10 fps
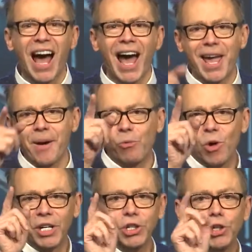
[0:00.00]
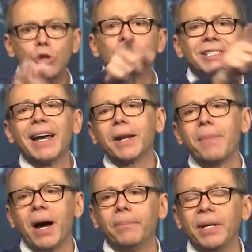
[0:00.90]
I am what you said
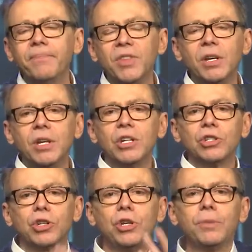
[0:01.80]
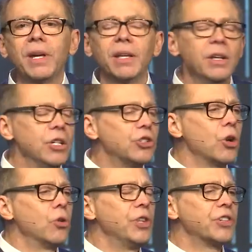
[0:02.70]
about me. So you begin.
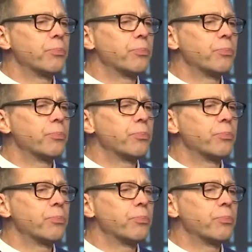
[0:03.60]
So this